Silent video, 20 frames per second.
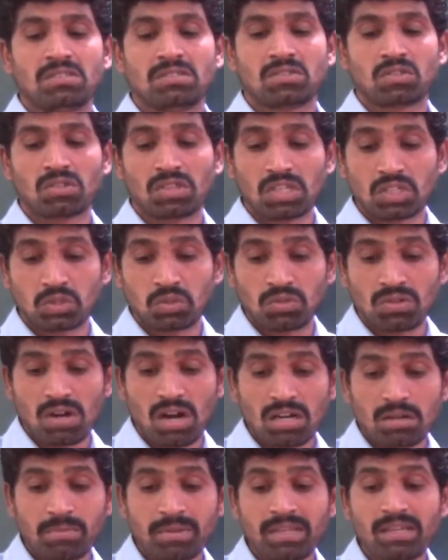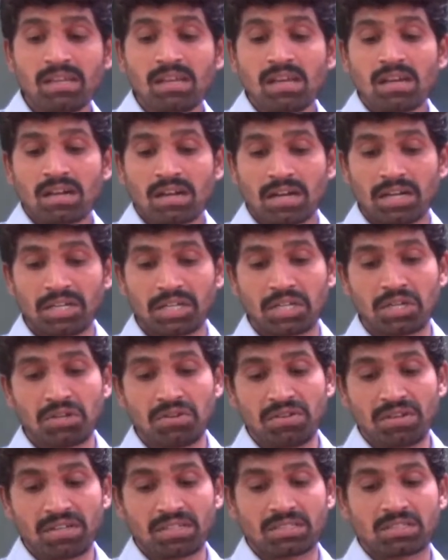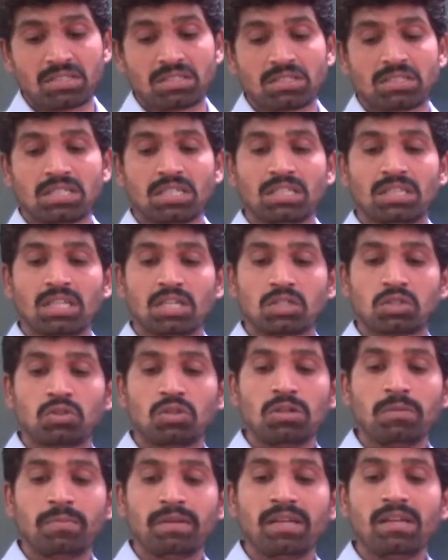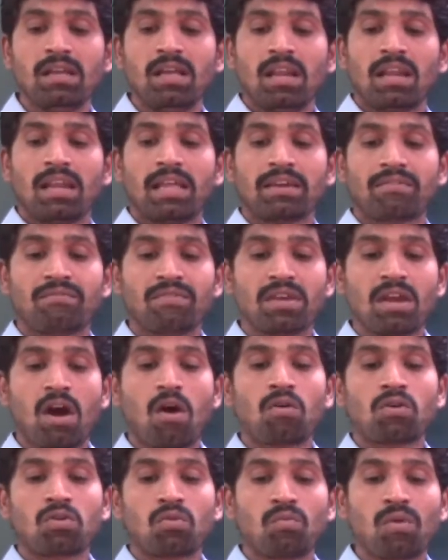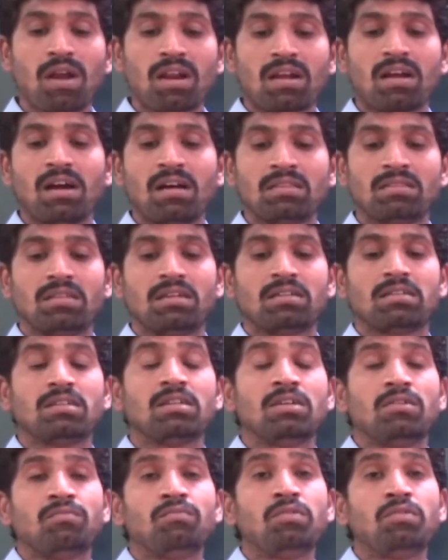So that should not be continuous. See, that should be like we have to work on that.